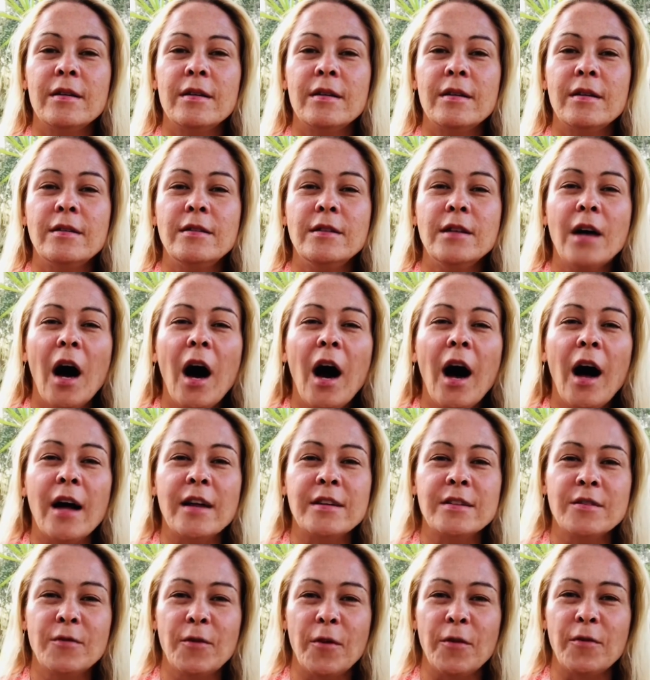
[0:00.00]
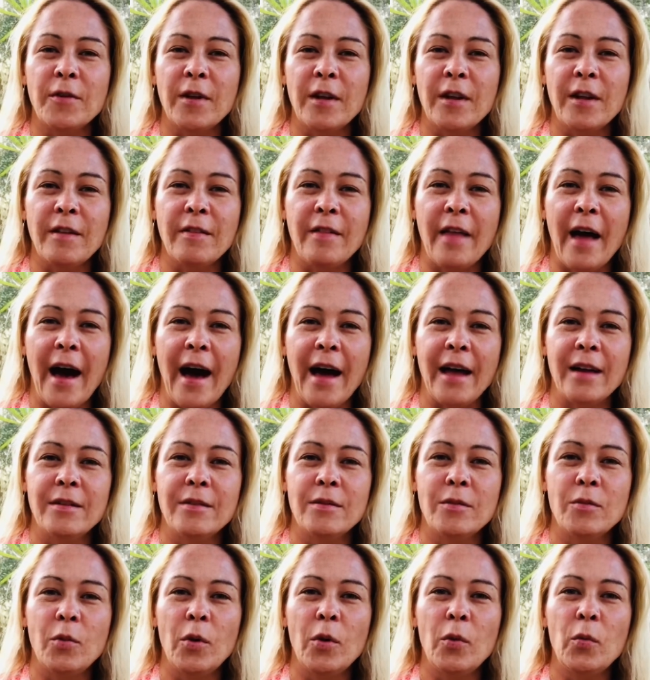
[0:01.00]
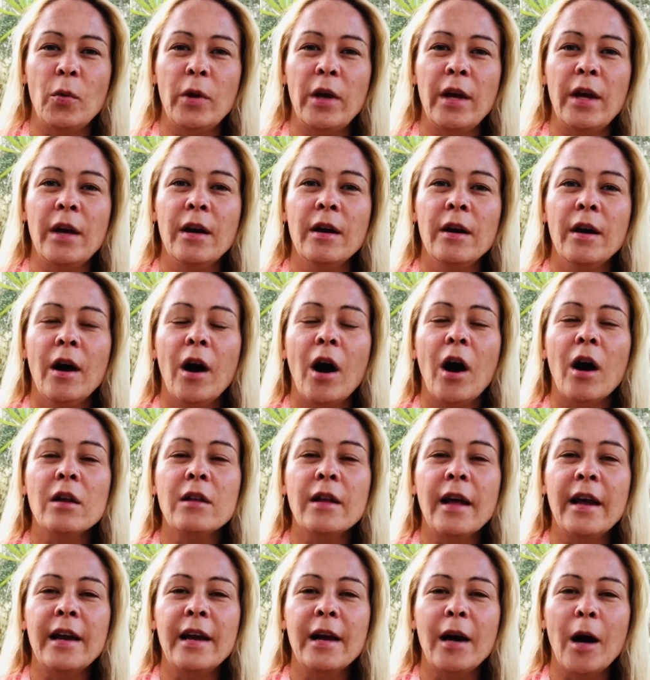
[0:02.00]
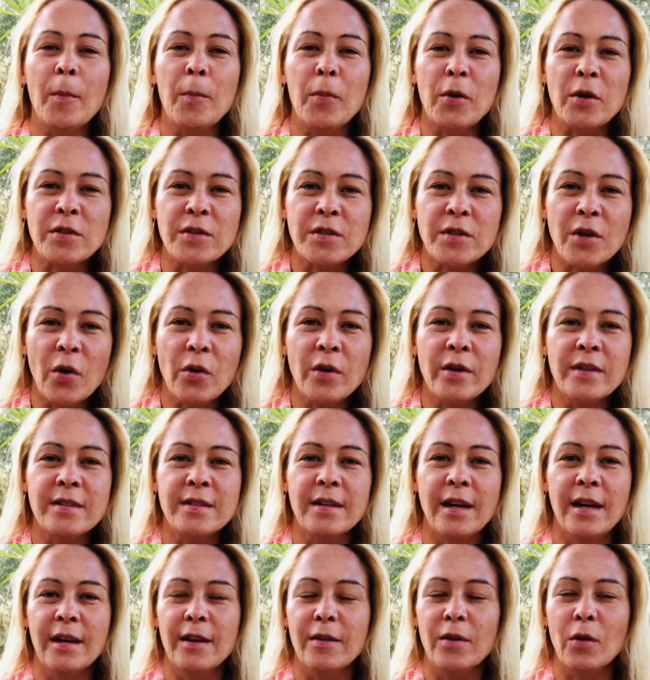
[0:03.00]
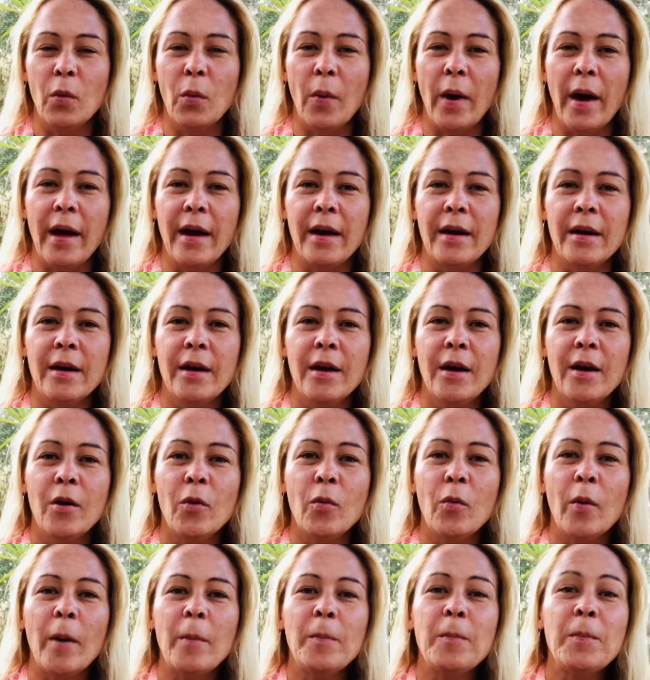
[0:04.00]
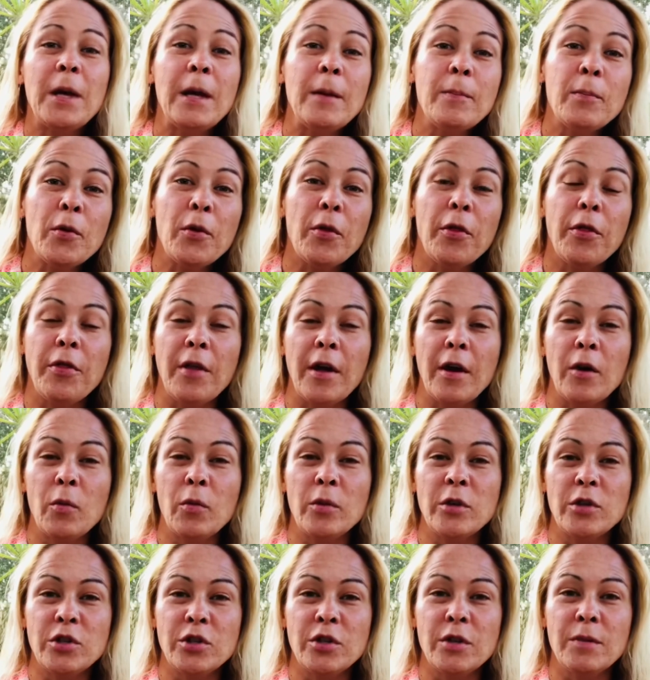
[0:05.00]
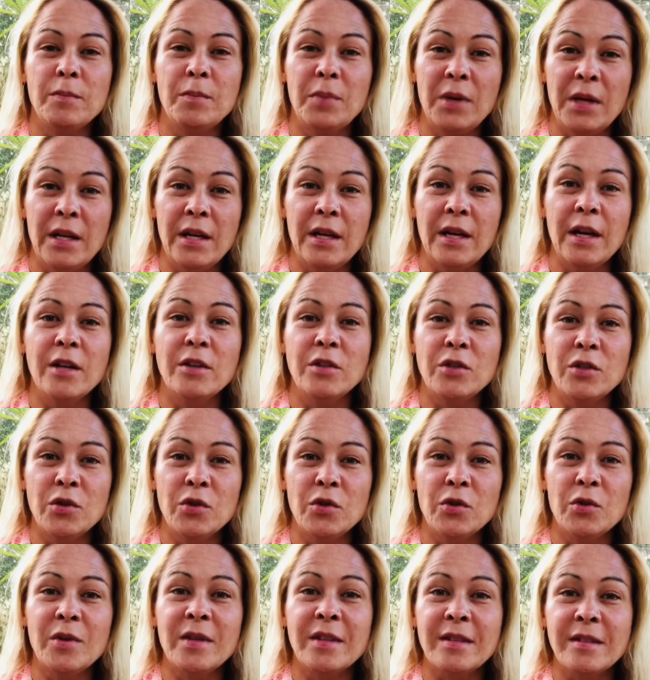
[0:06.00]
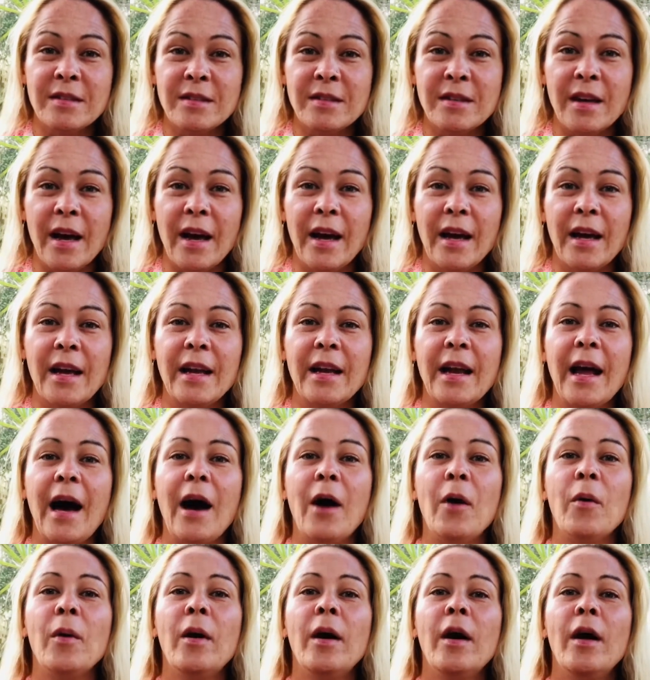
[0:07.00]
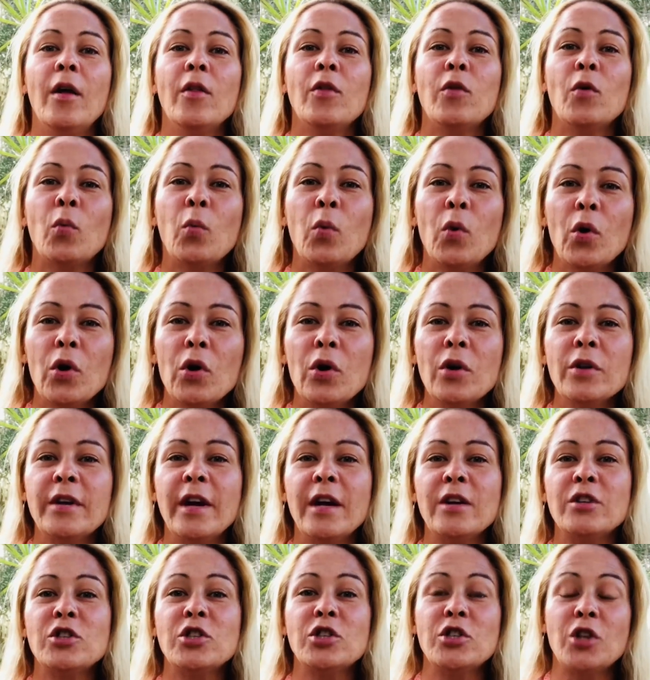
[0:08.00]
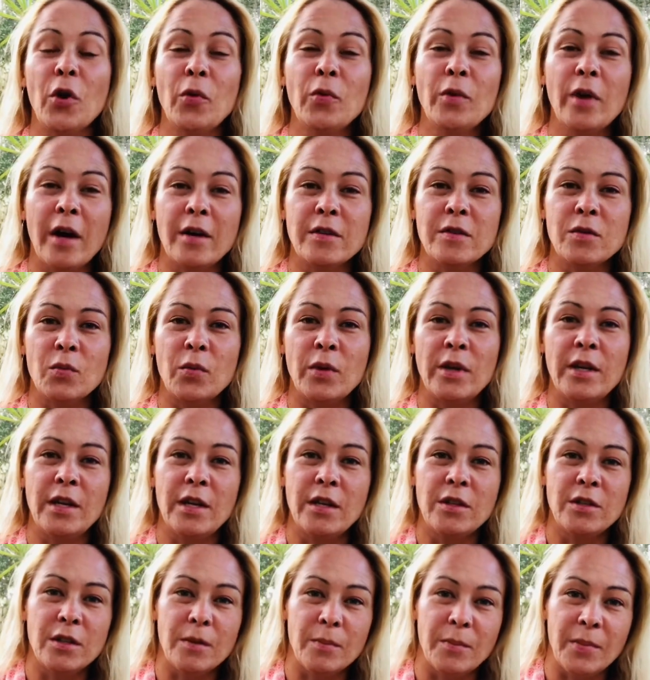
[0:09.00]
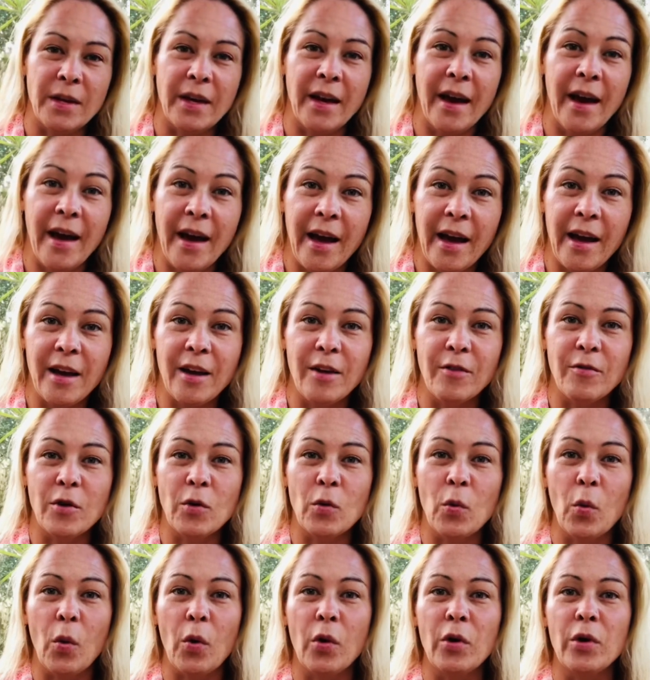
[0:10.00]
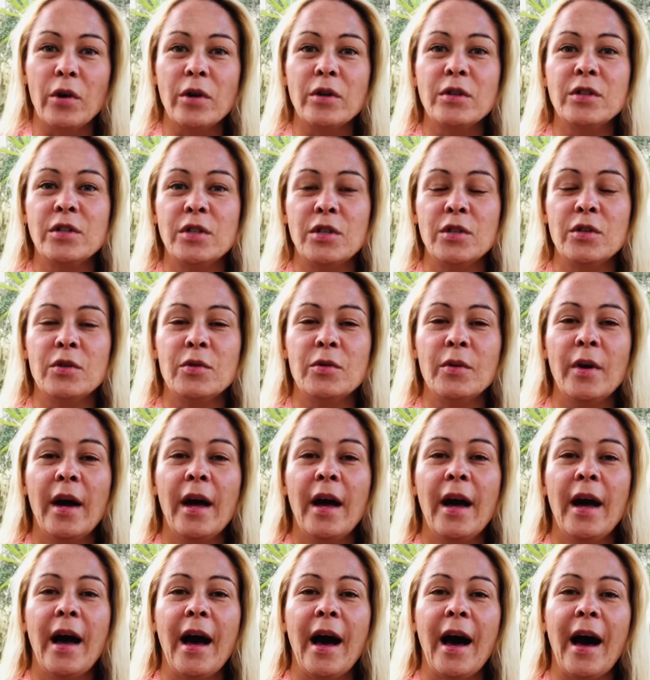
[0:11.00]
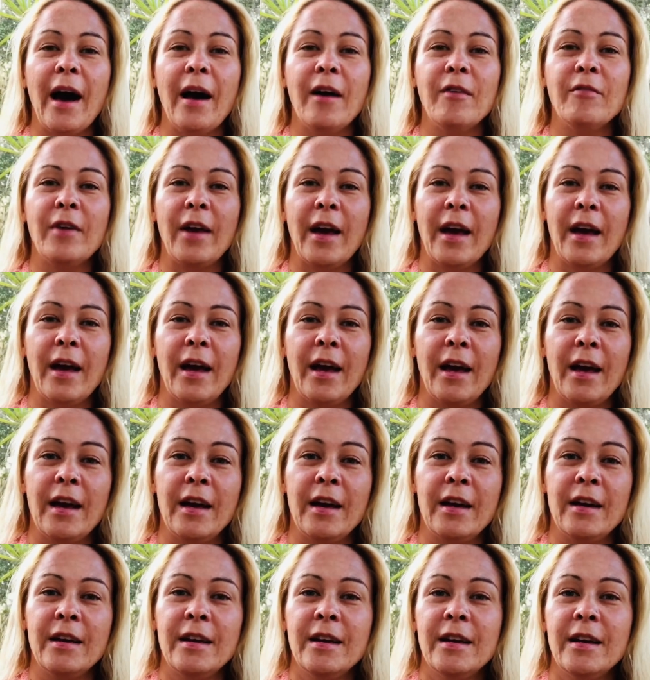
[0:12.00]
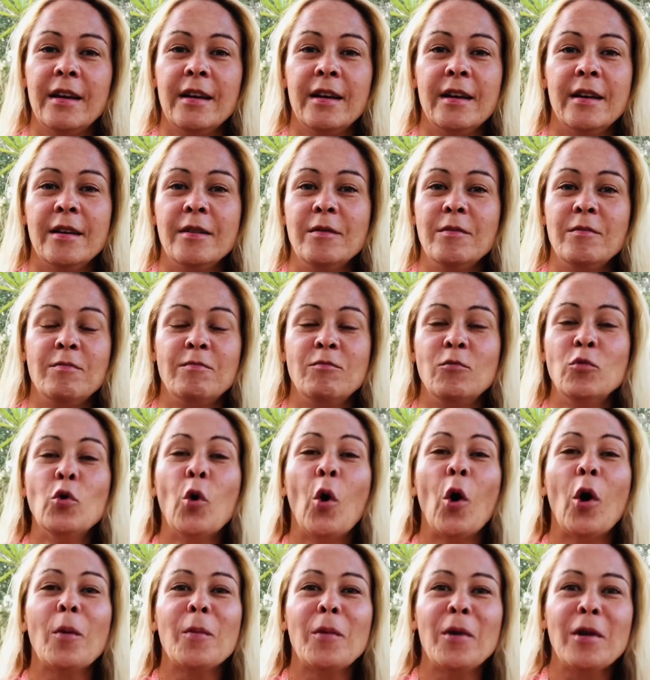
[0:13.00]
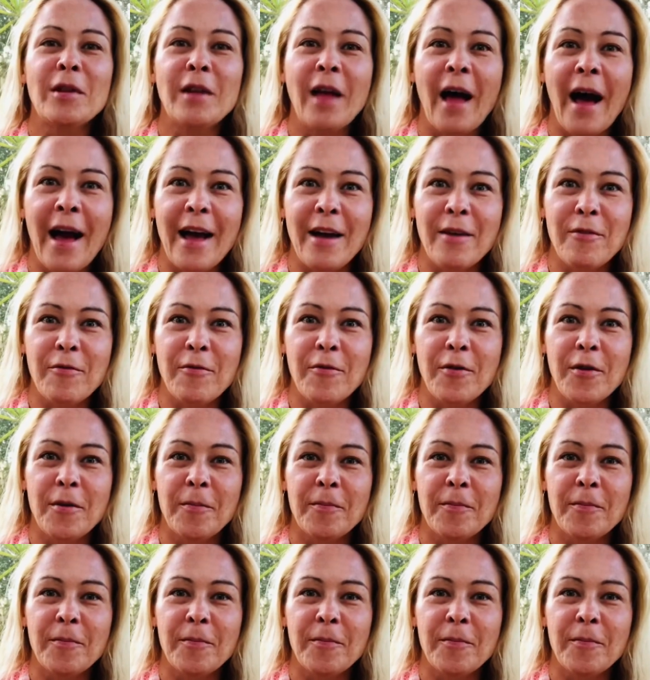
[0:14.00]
not fulfilling that, when we are letting our personas get in the way, what people think we should be and do and say, and how the world has shown us we need to behave in order to have a normal life,